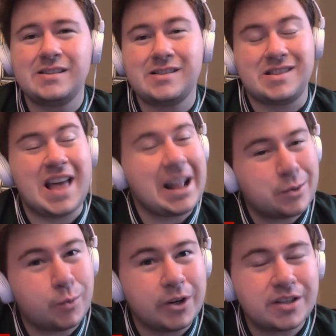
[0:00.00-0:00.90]
That's
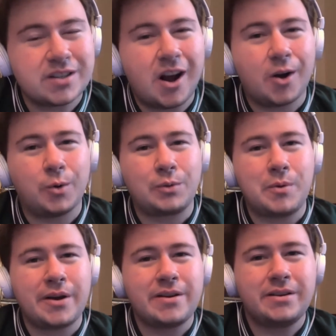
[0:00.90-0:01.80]
where it stung with
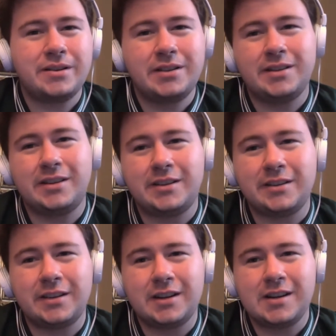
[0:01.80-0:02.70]
me.
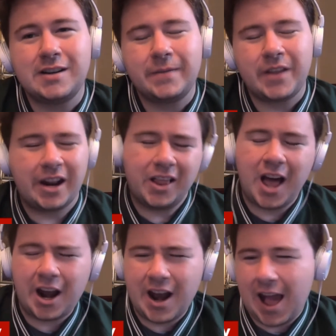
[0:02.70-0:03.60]
And a
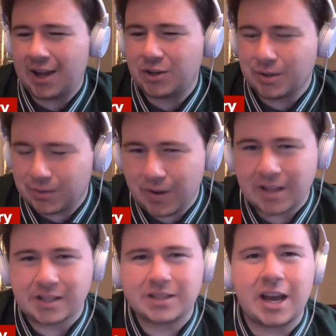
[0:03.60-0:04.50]
lot of Nationals
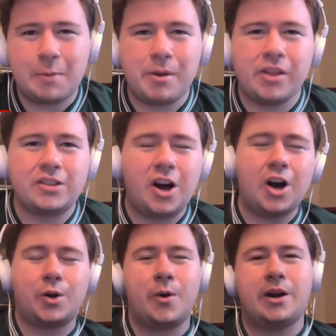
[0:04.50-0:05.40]
fans, it's kind of been the
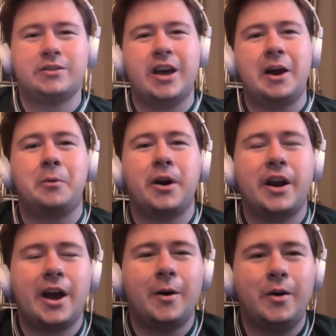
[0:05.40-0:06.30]
talk around town right
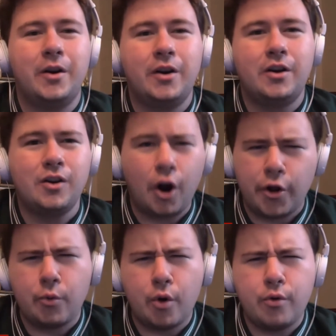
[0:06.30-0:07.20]
now. Are
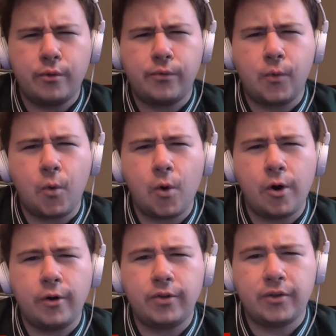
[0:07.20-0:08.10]
you rooting
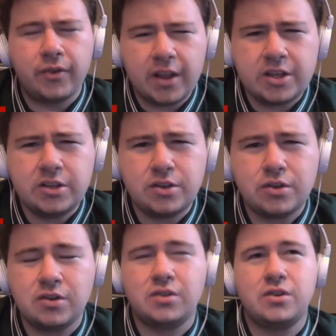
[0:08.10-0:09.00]
for the Phillies?
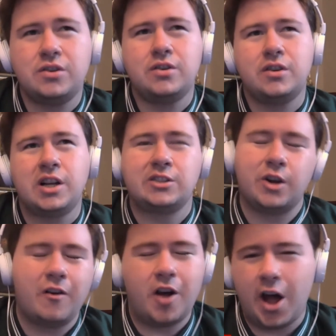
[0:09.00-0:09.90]
That's
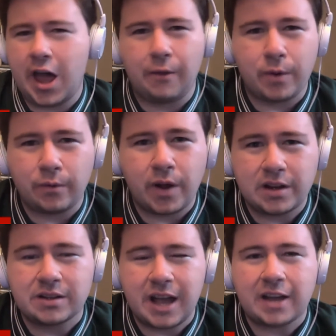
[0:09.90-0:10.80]
all every friend
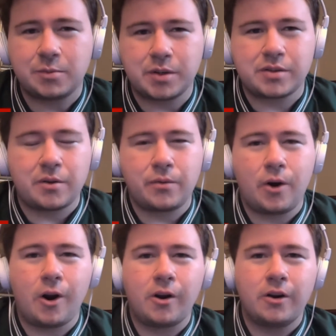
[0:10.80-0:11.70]
has asked me so
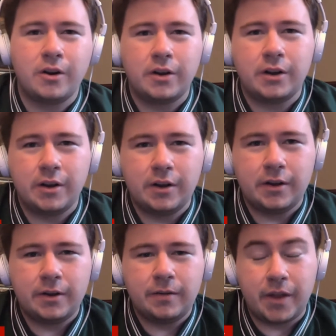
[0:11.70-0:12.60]
far.
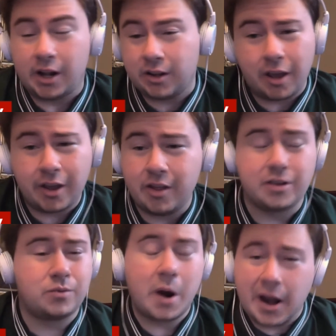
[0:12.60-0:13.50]
And I'll tell you
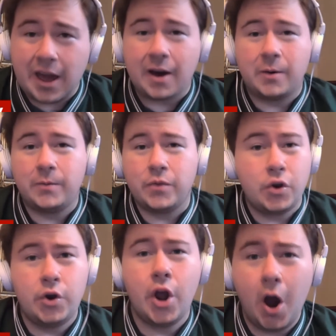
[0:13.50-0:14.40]
this right now.
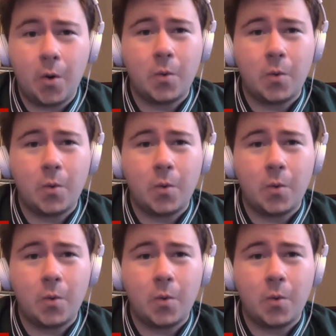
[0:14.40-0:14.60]
No.